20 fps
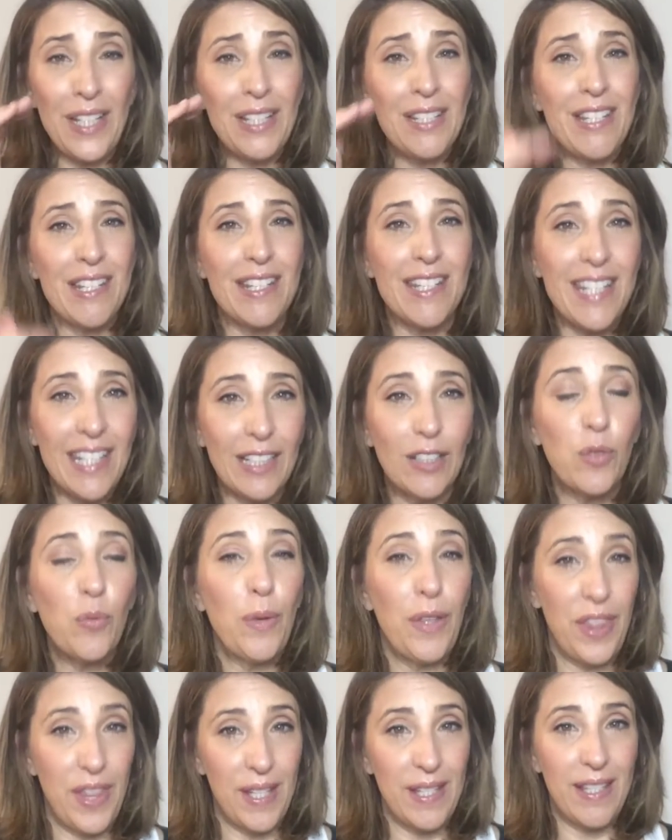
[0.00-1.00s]
to deal
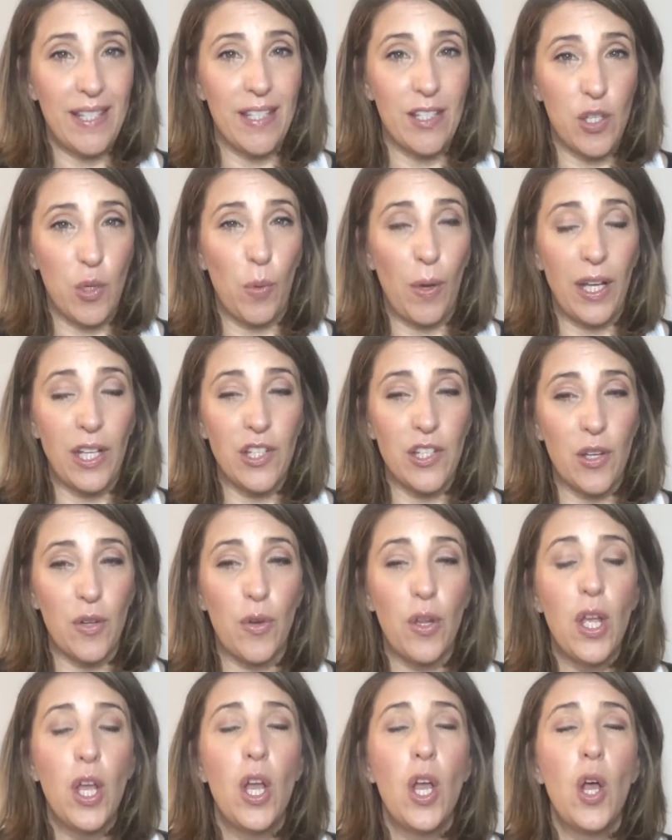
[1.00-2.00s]
with this
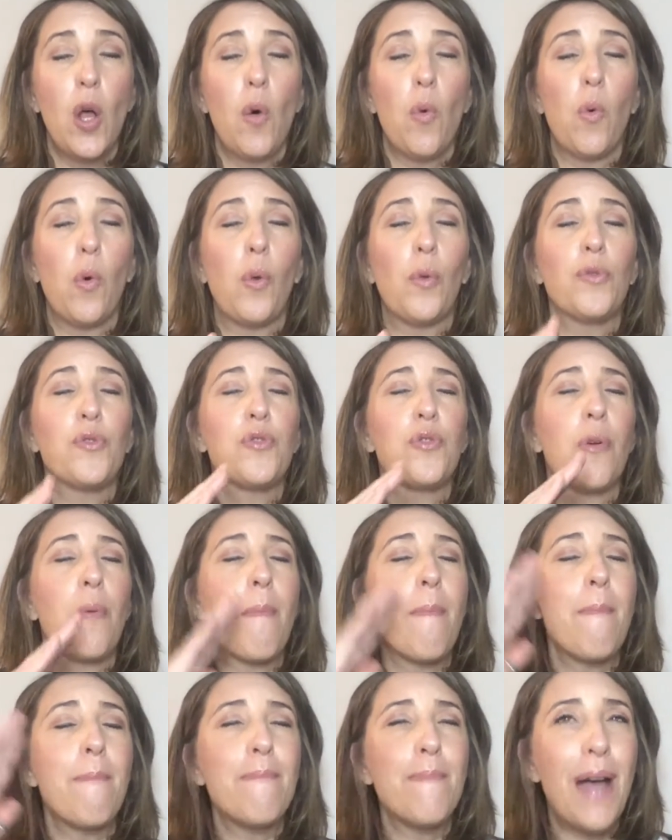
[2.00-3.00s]
situation will
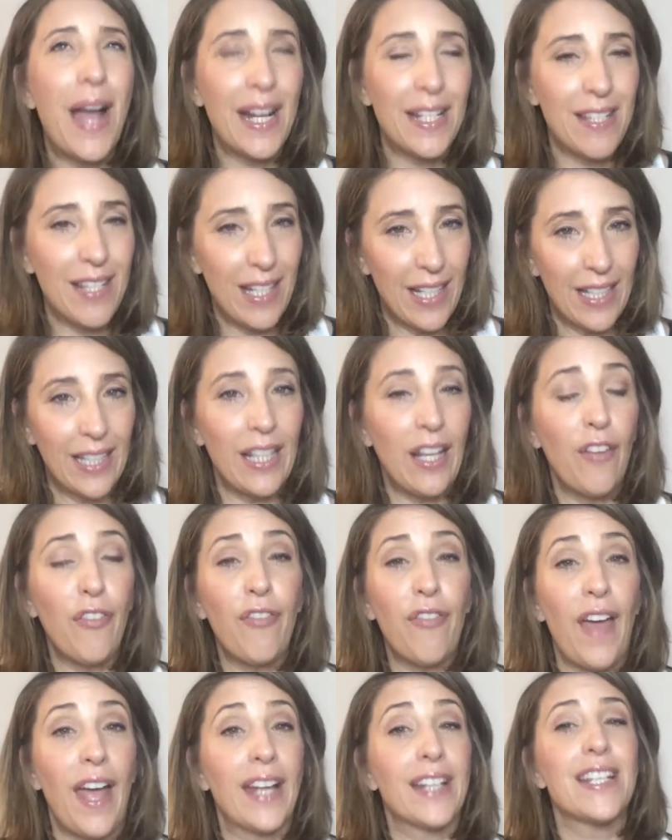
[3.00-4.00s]
dramatically
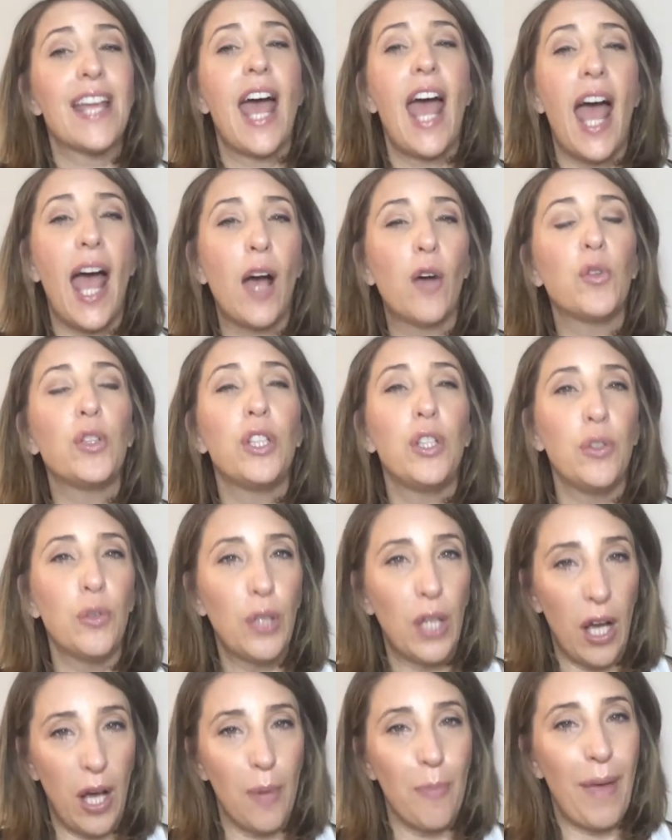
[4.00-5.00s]
affect how you
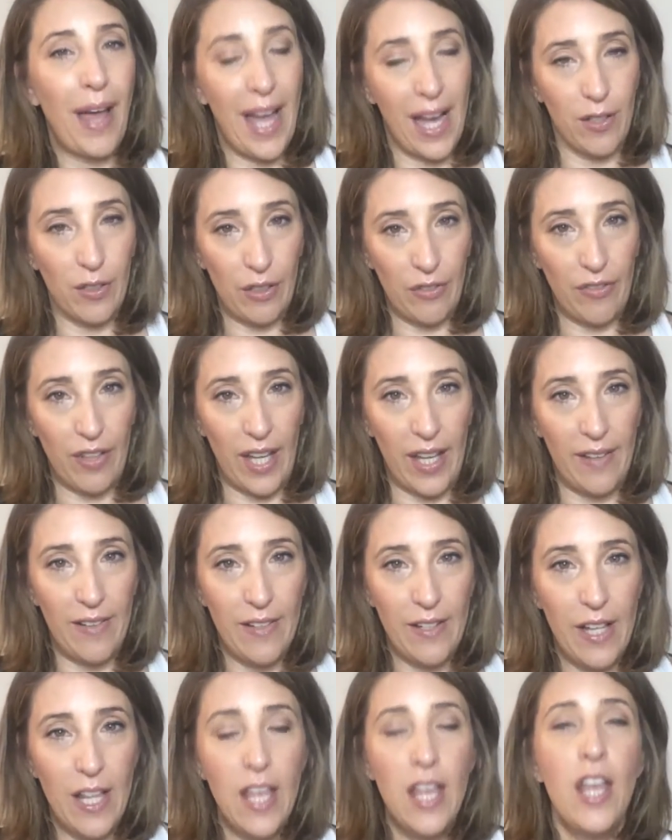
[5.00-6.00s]
come out of it.
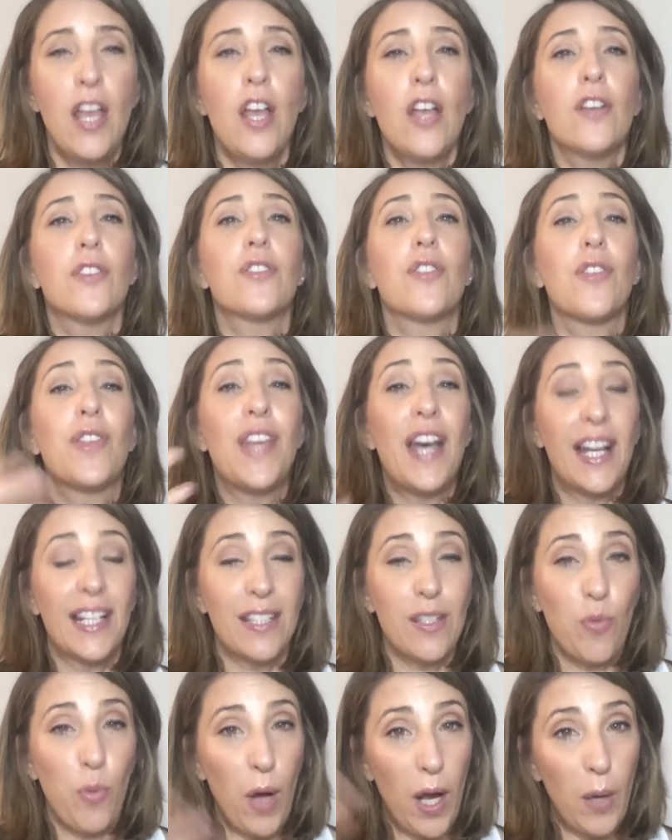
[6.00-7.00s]
So
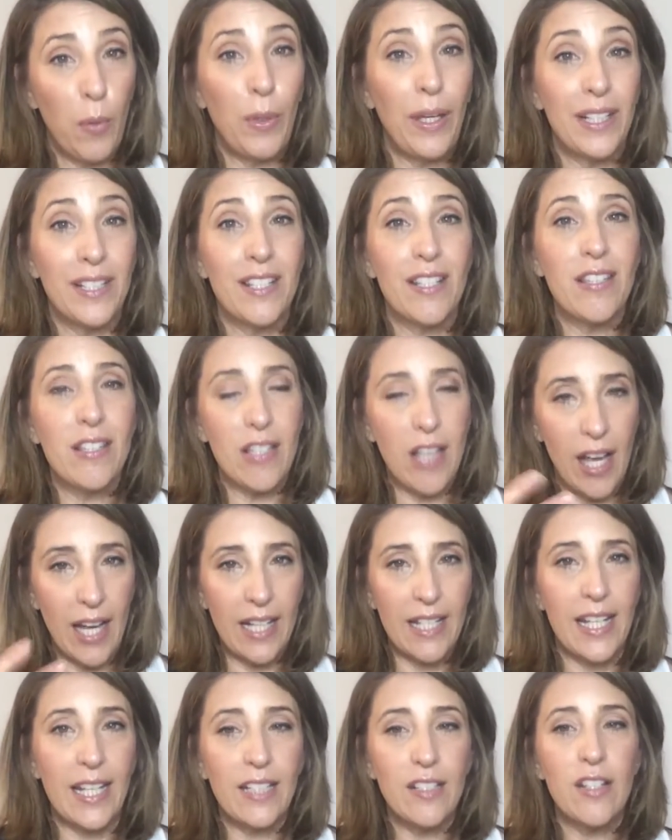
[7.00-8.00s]
that's why we are
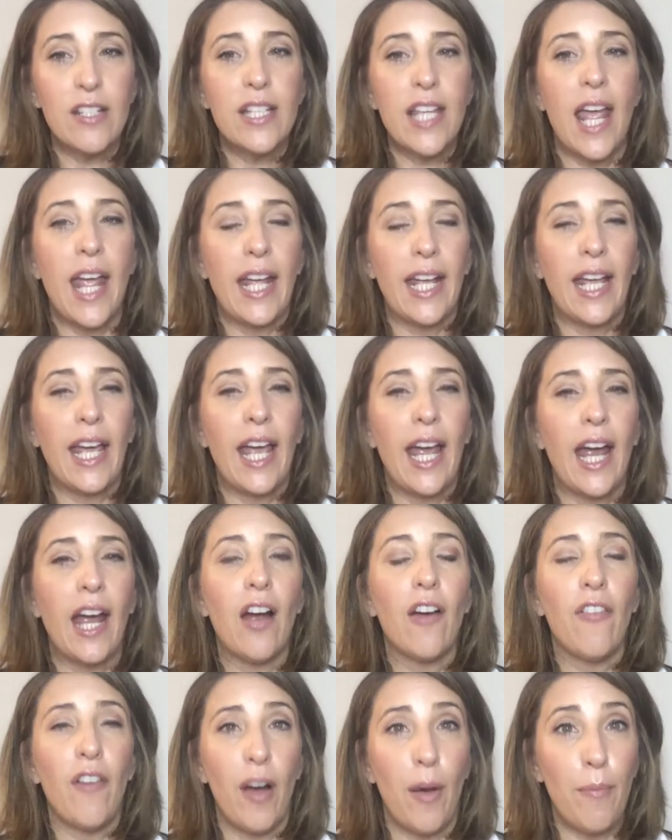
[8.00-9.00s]
deciding to take
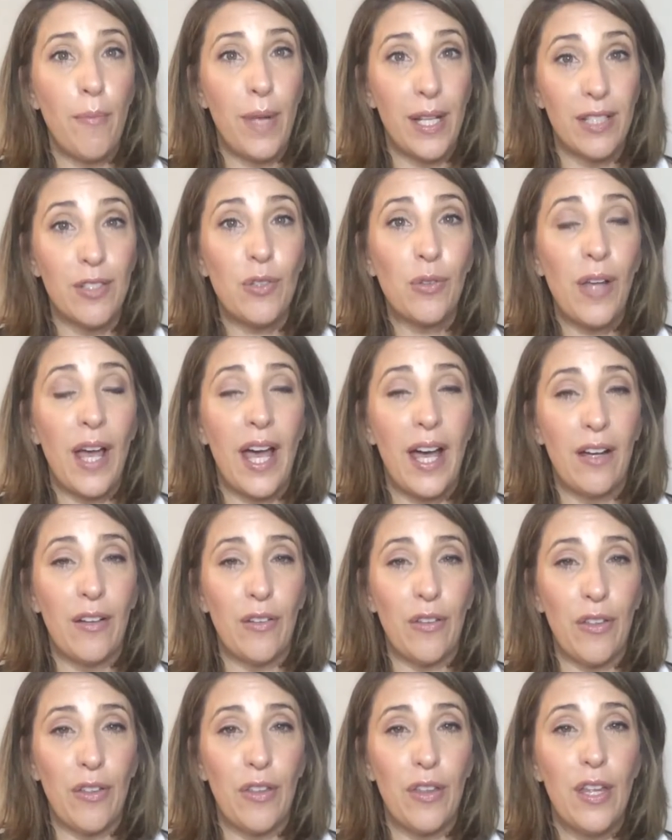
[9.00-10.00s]
care of our mental
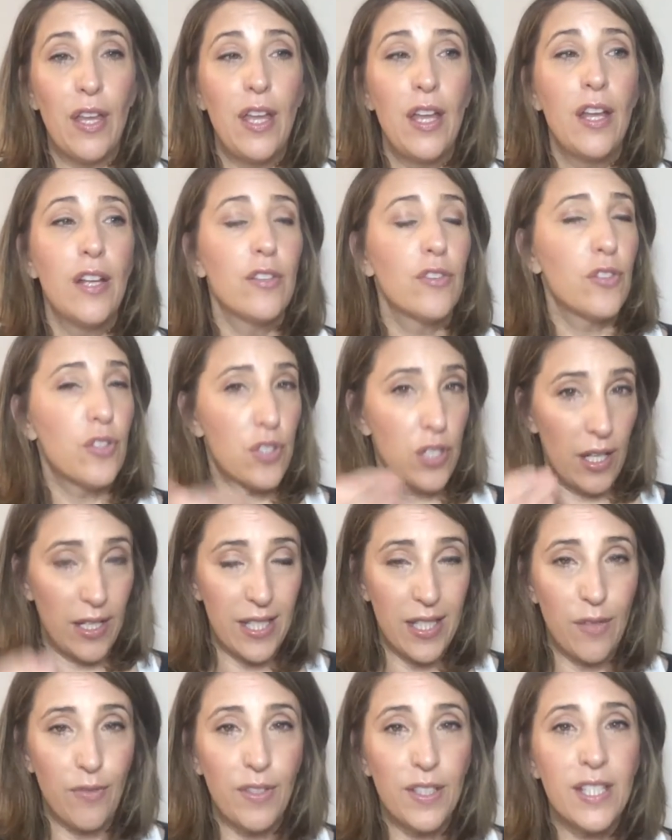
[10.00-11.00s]
health
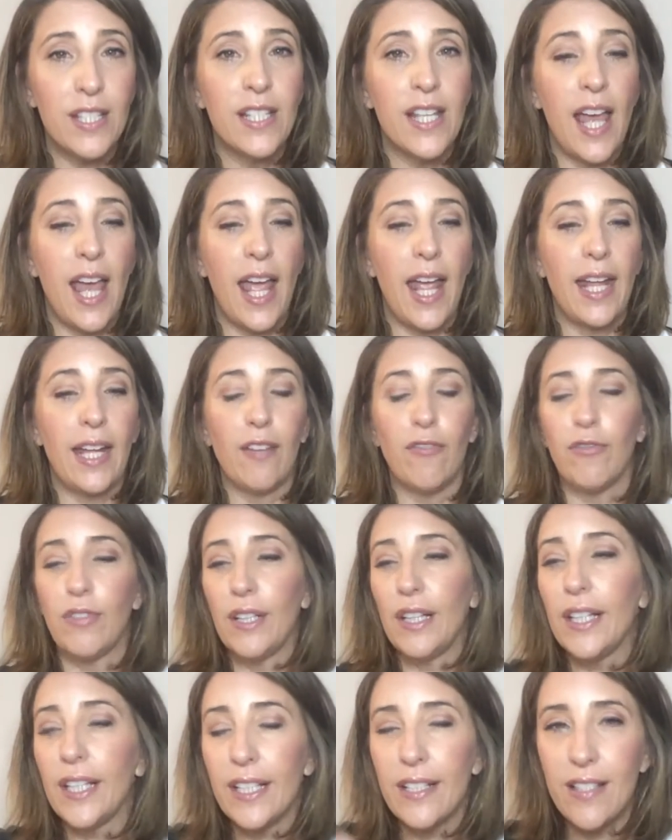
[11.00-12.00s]
just for today,
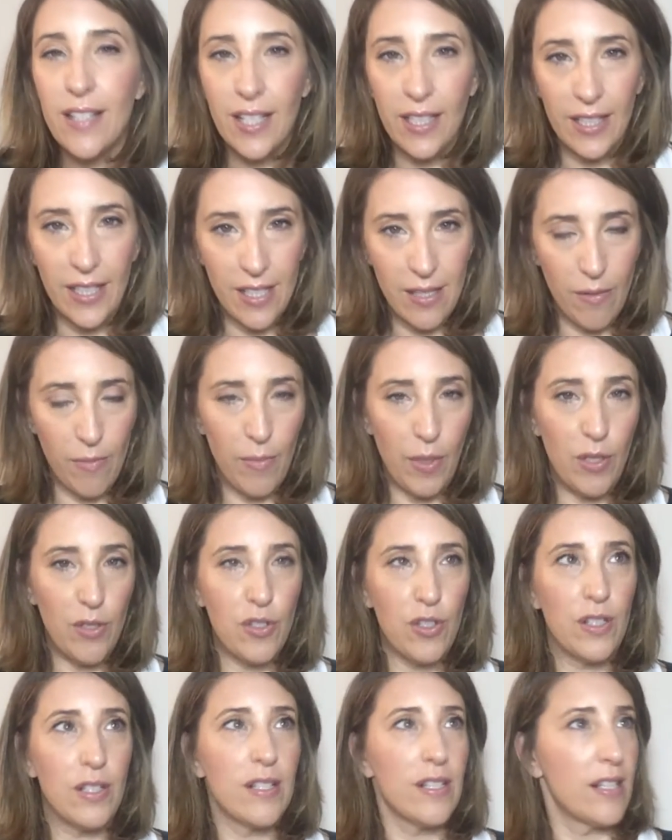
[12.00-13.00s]
releasing these
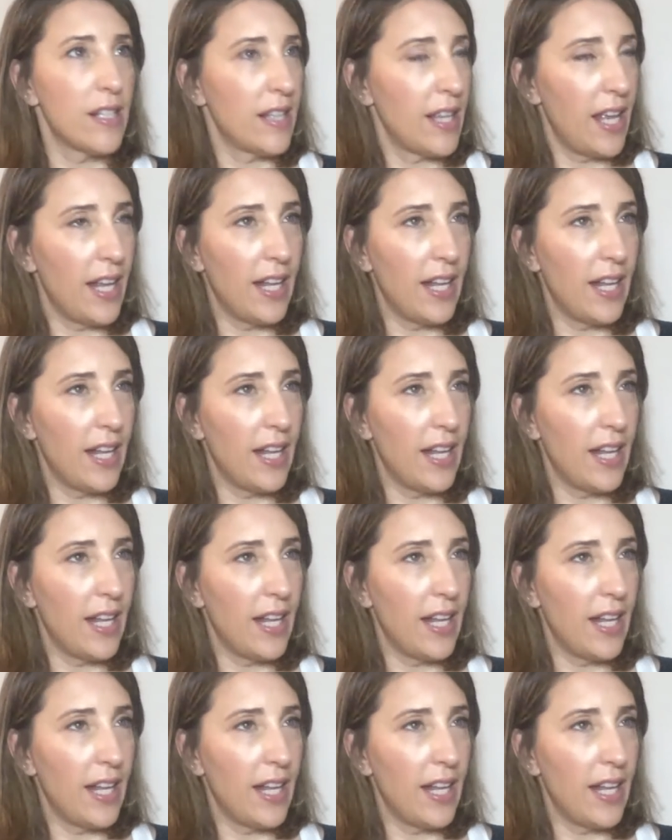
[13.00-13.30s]
emotions,